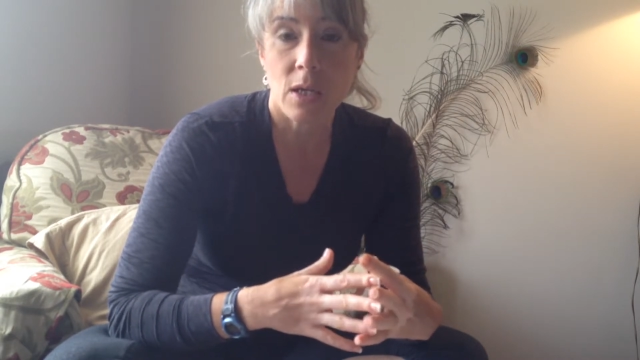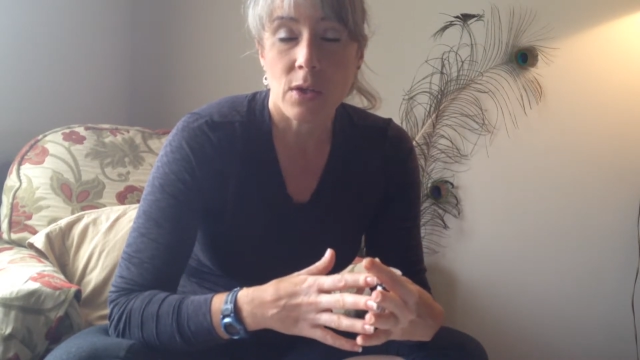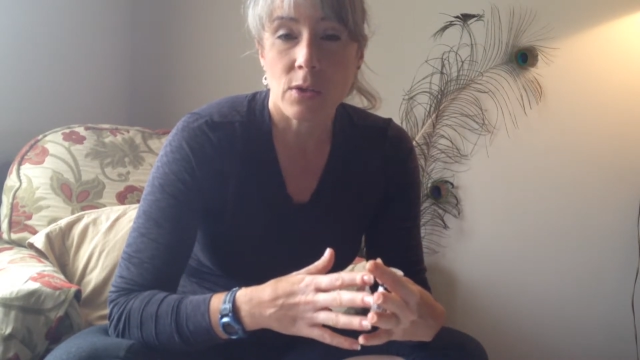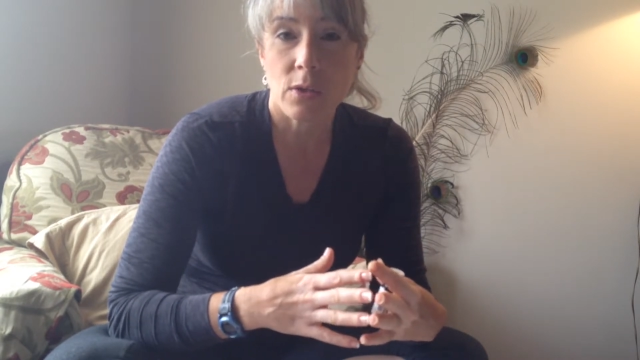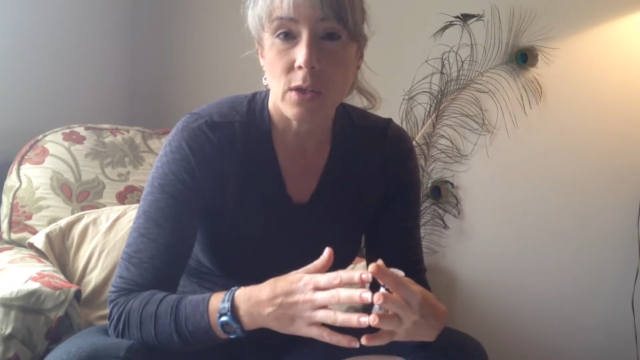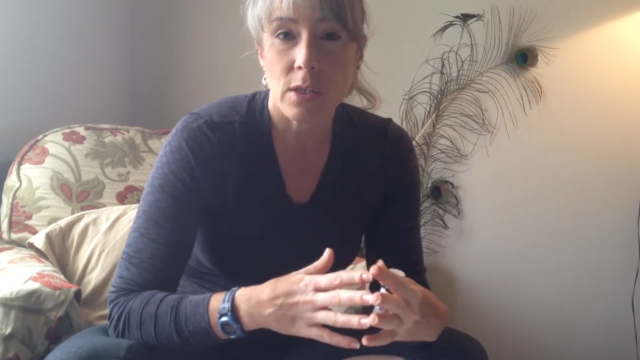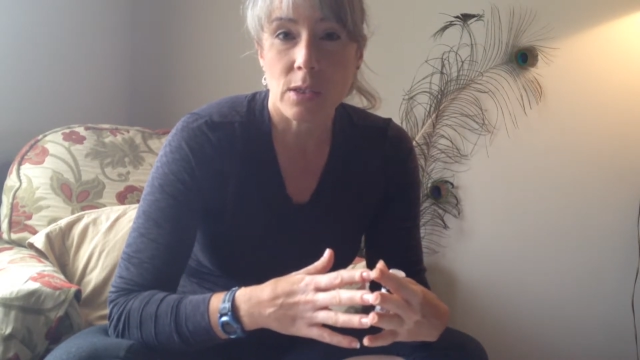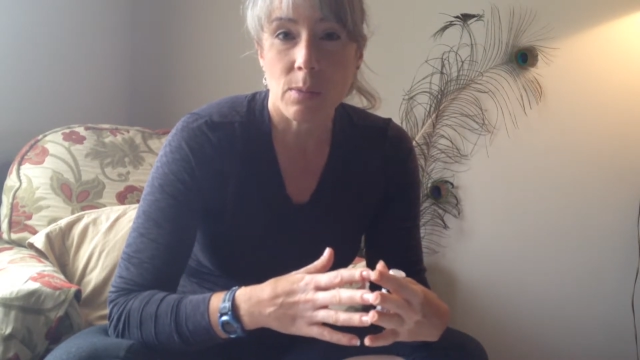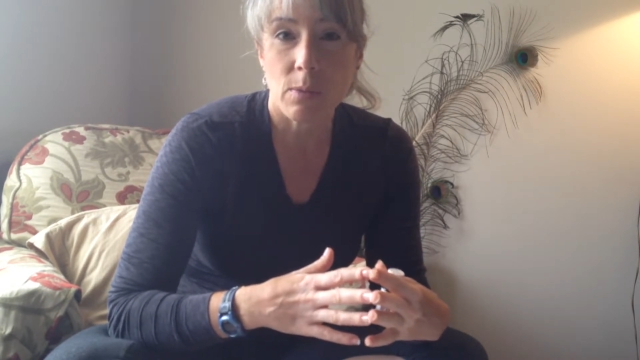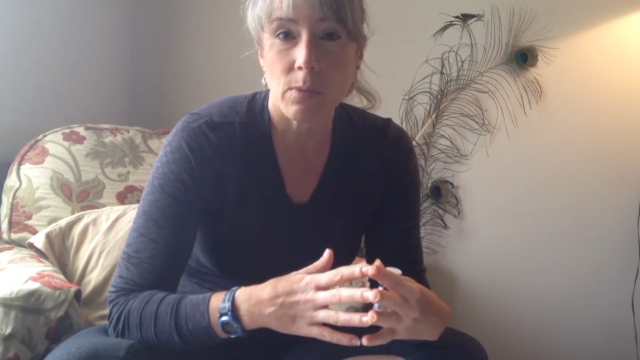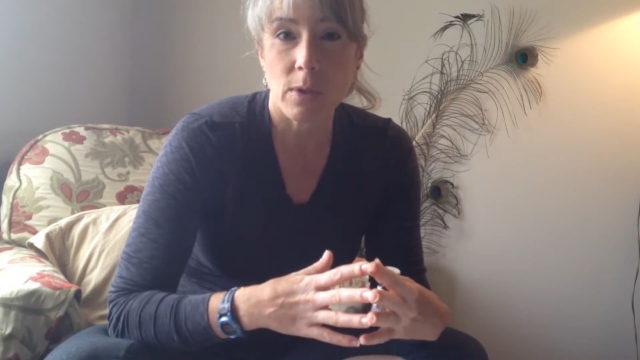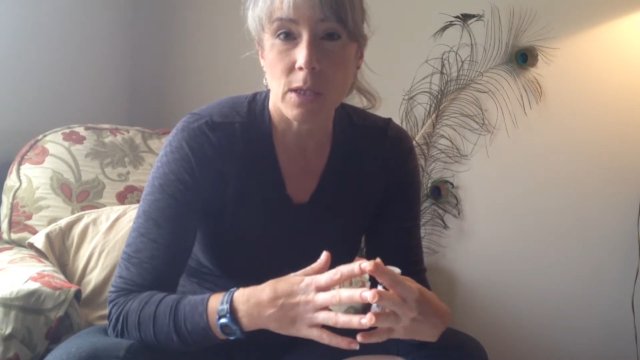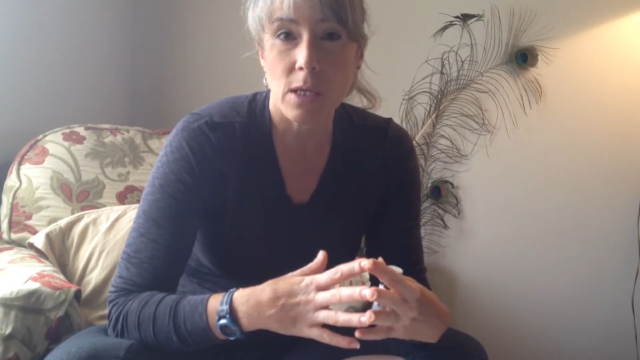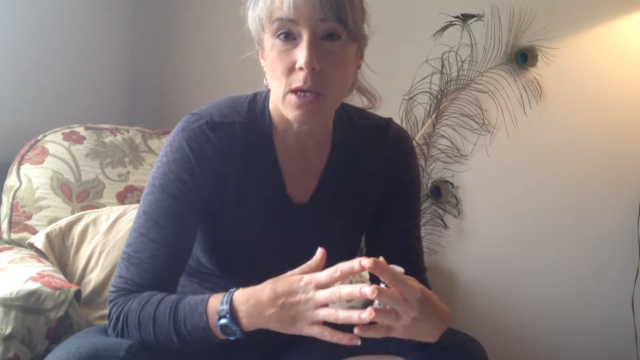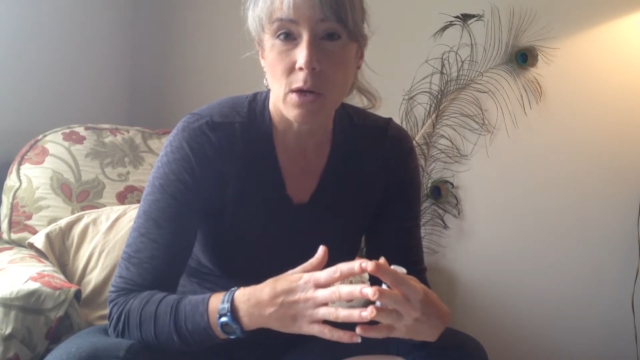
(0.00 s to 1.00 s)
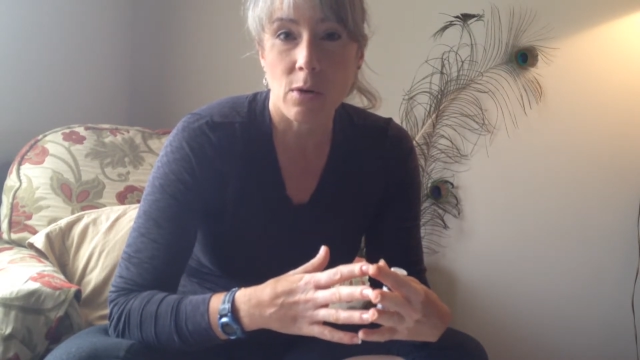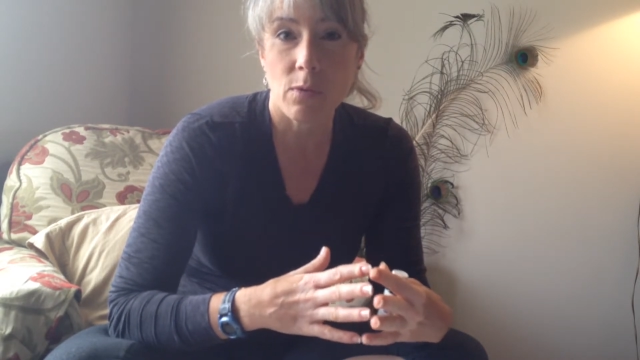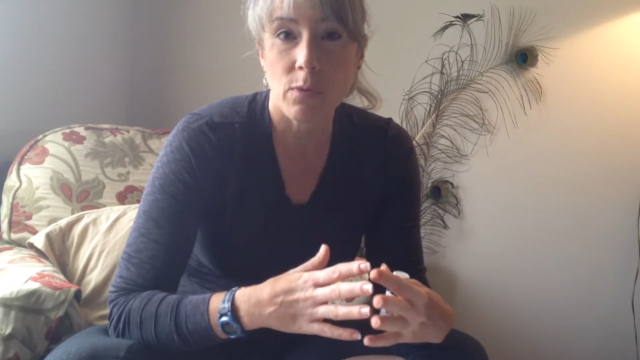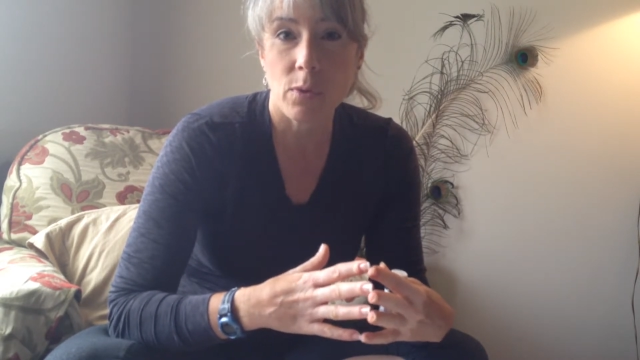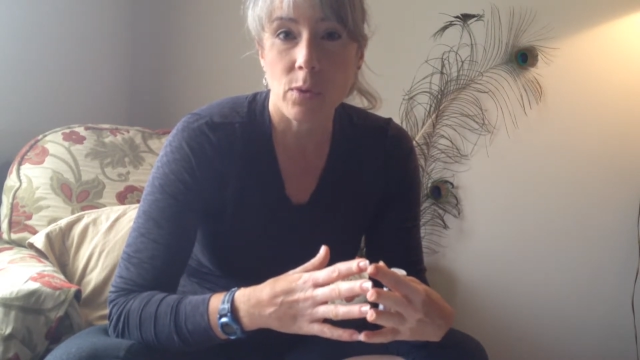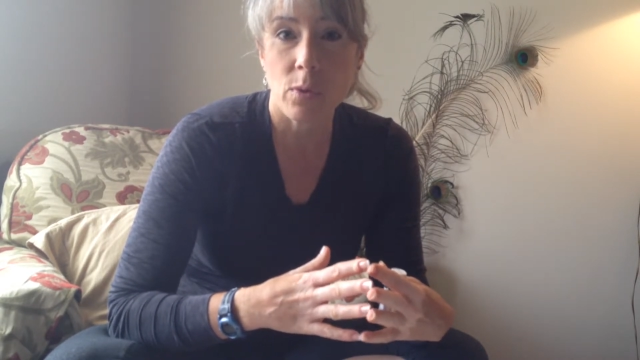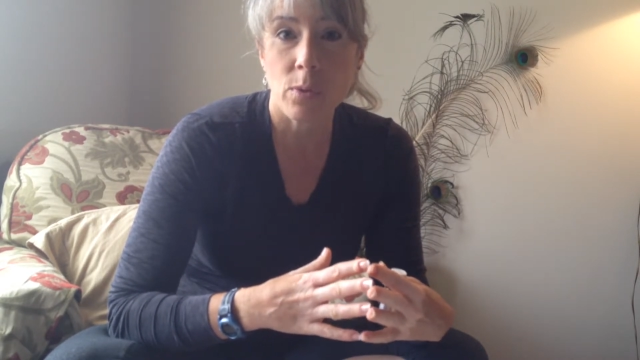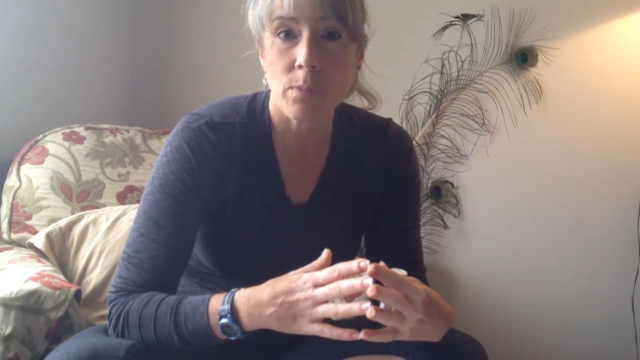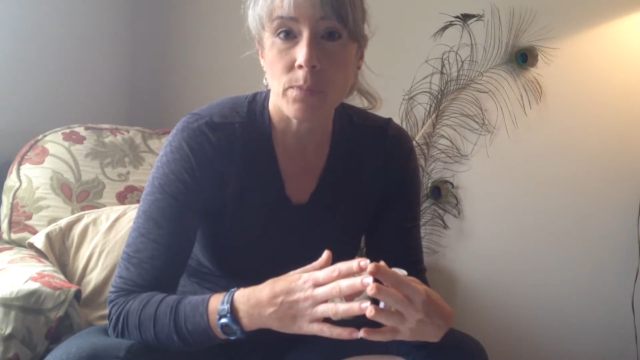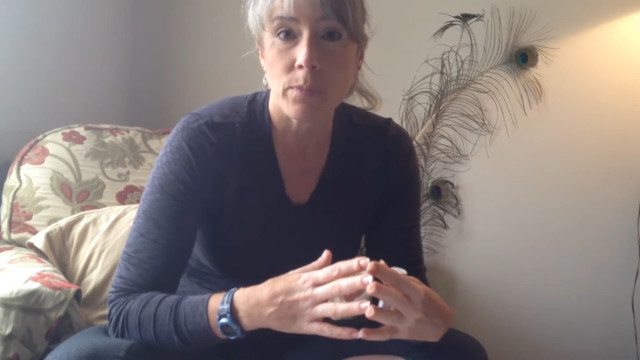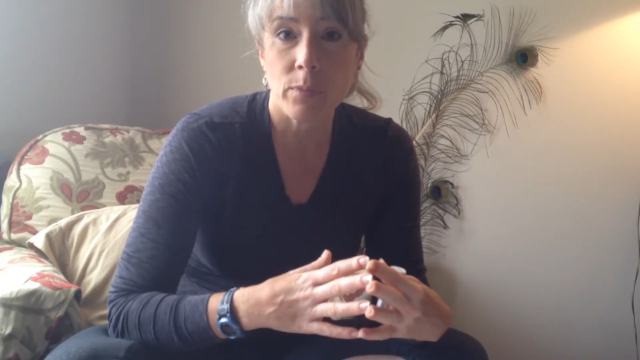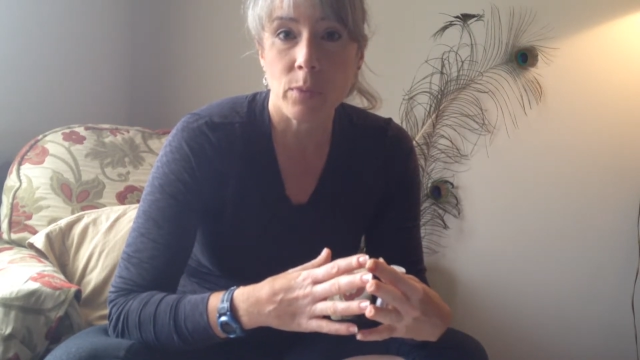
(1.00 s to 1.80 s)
so you have to be really careful